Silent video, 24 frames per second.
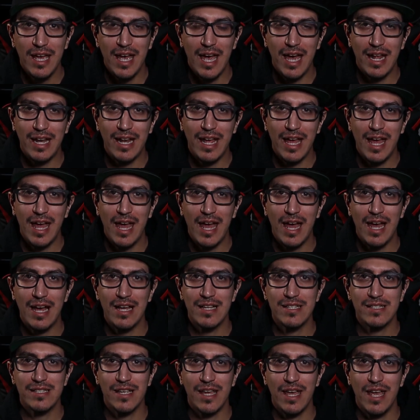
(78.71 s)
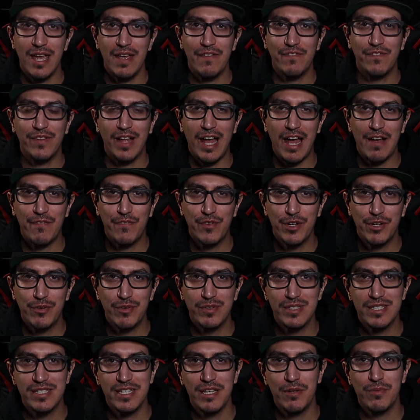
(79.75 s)
and it has a flat
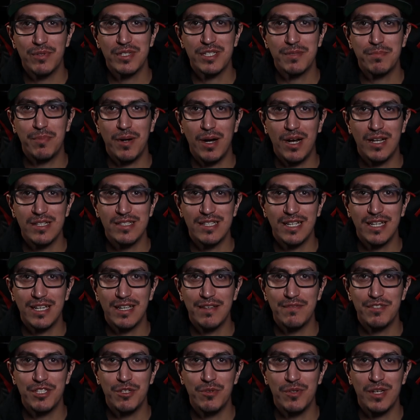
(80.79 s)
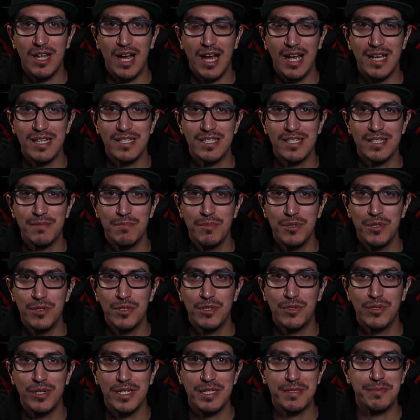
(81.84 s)
frequency response that gives you nice,
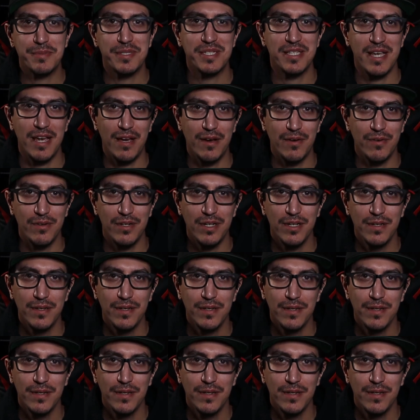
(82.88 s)
smooth, crisp sound.